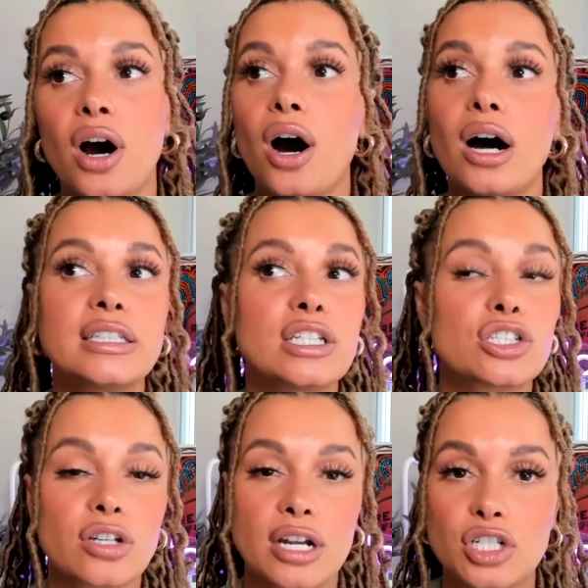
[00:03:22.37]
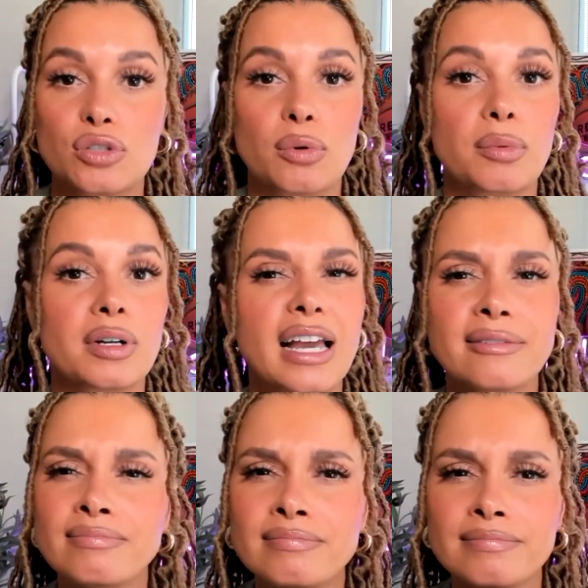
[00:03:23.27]
on these stretches where we're like,
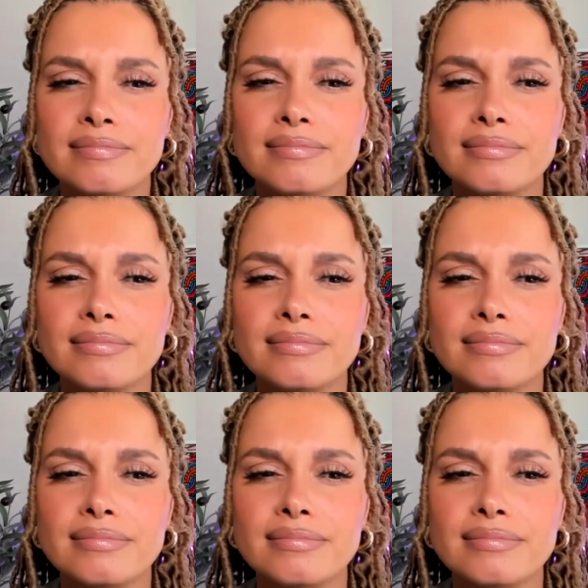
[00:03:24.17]
hmm,